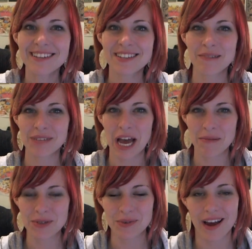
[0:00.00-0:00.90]

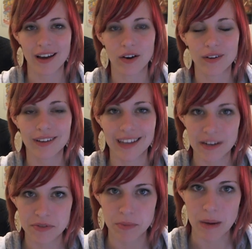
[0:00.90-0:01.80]
Sometimes when I go to
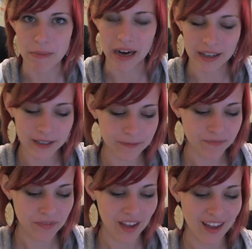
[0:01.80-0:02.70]
lift my mug,
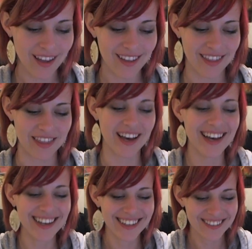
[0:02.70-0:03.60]
the